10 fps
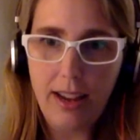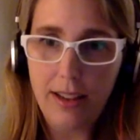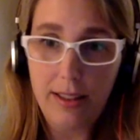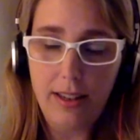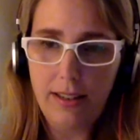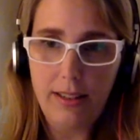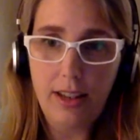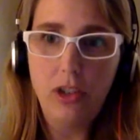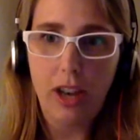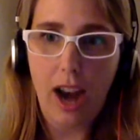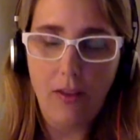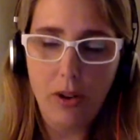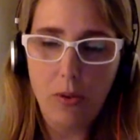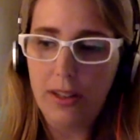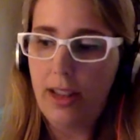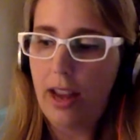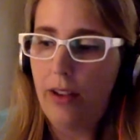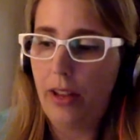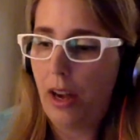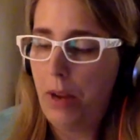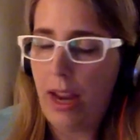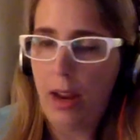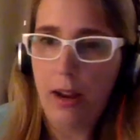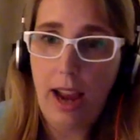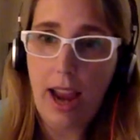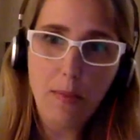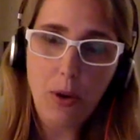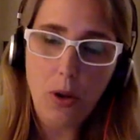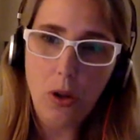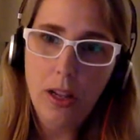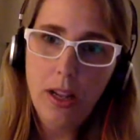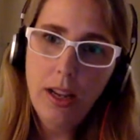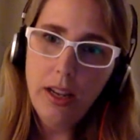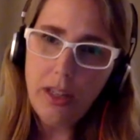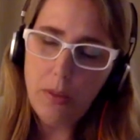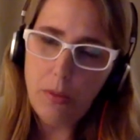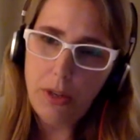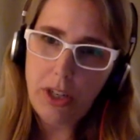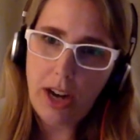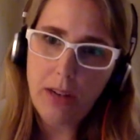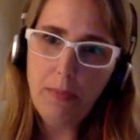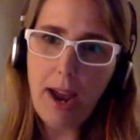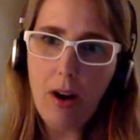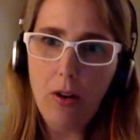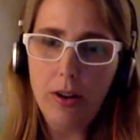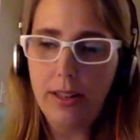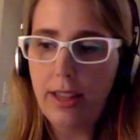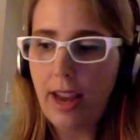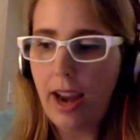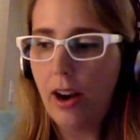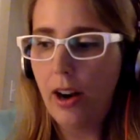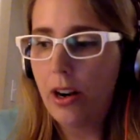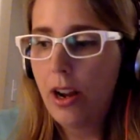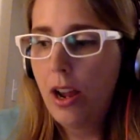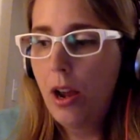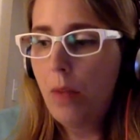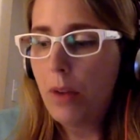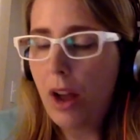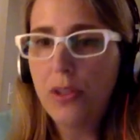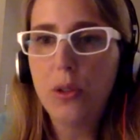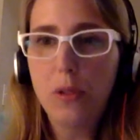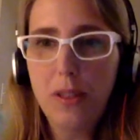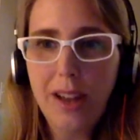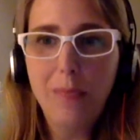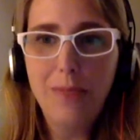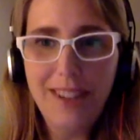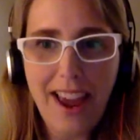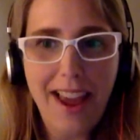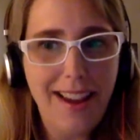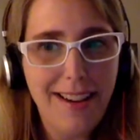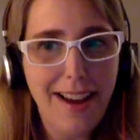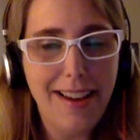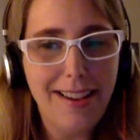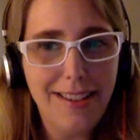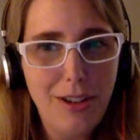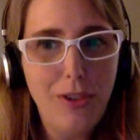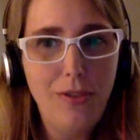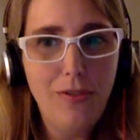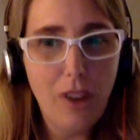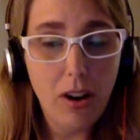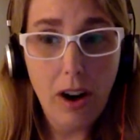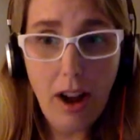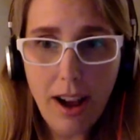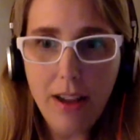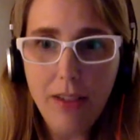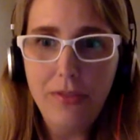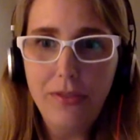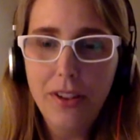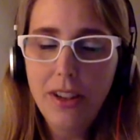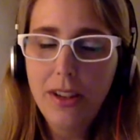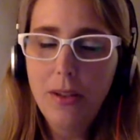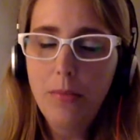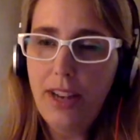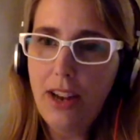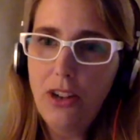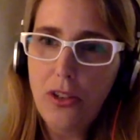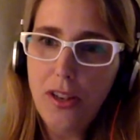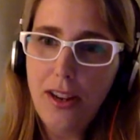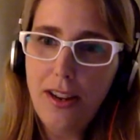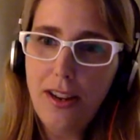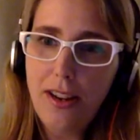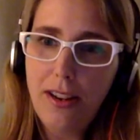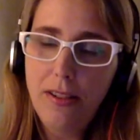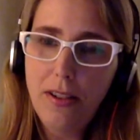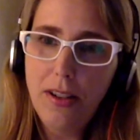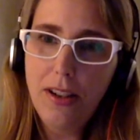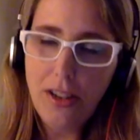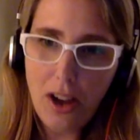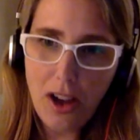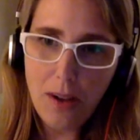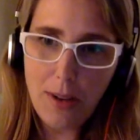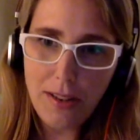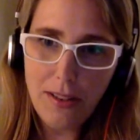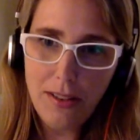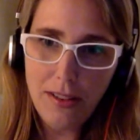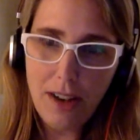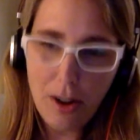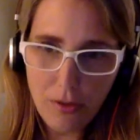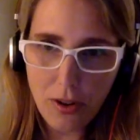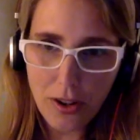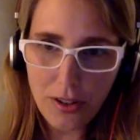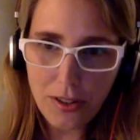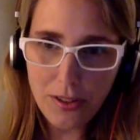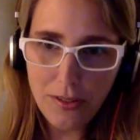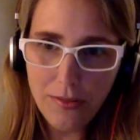is essentially everyone's not only going to be able to project power into the air, but also someday, not too far off, potentially an autonomous air force.